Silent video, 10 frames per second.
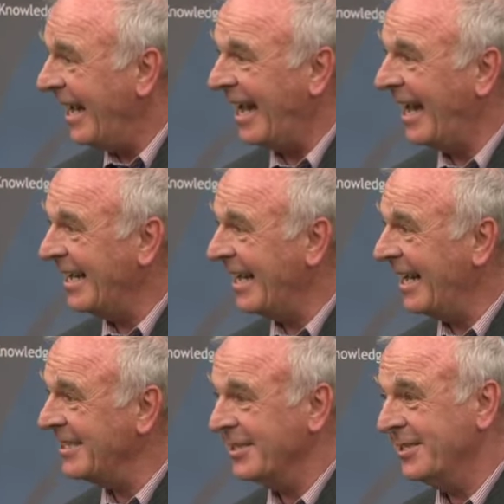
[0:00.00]
And
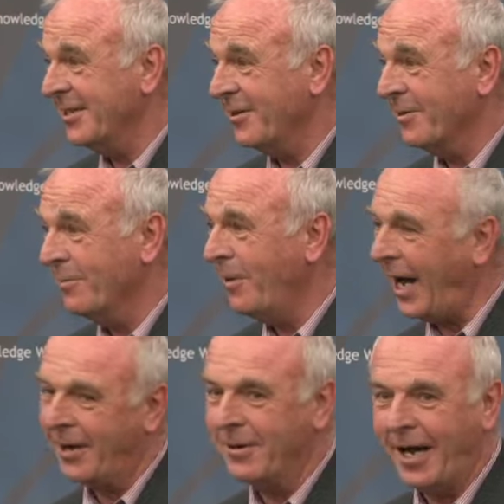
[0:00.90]
I just thought,
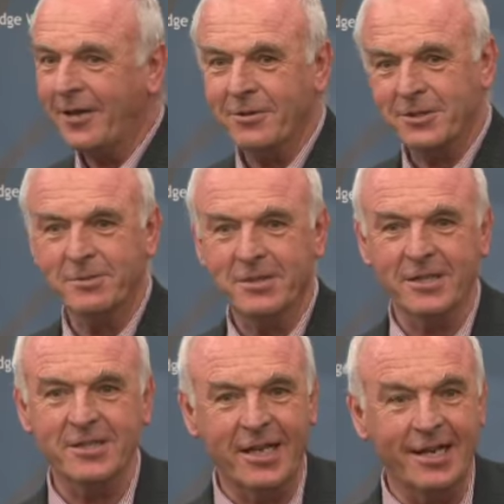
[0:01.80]
wow, I thought she was
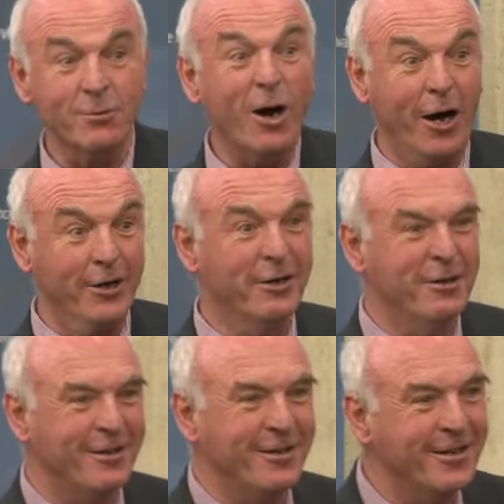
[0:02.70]
going to say Iran
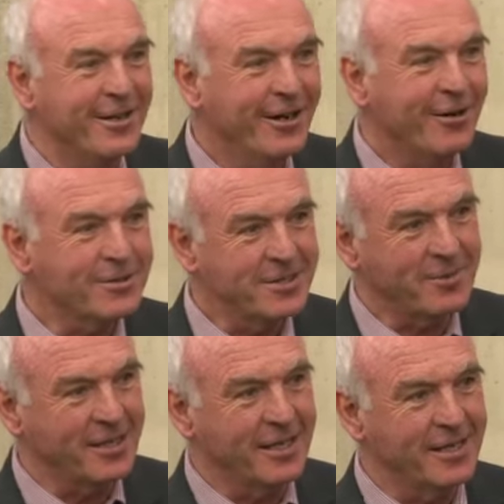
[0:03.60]
or
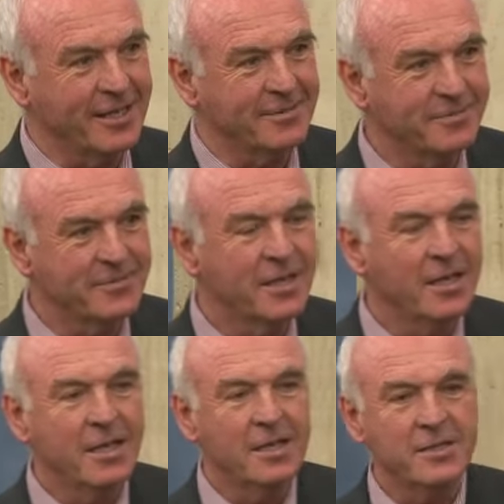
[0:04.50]
something like that.
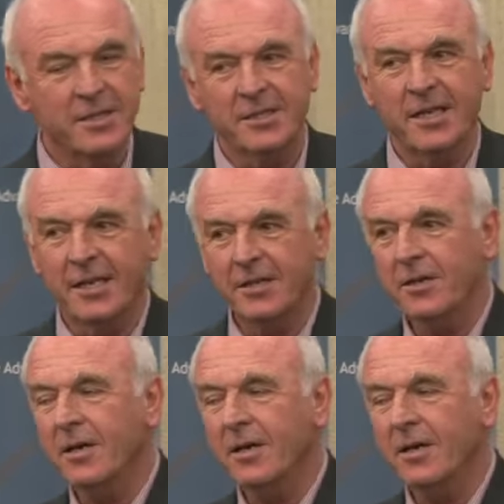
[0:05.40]
She said,